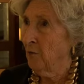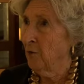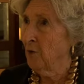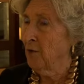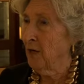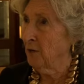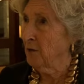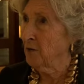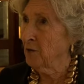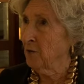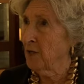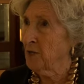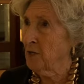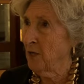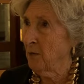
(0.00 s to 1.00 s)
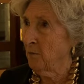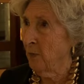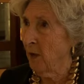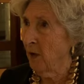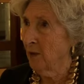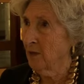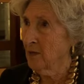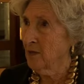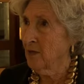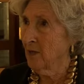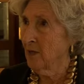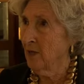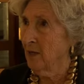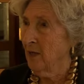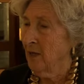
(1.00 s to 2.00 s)
without addressing
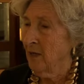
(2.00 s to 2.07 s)
policy.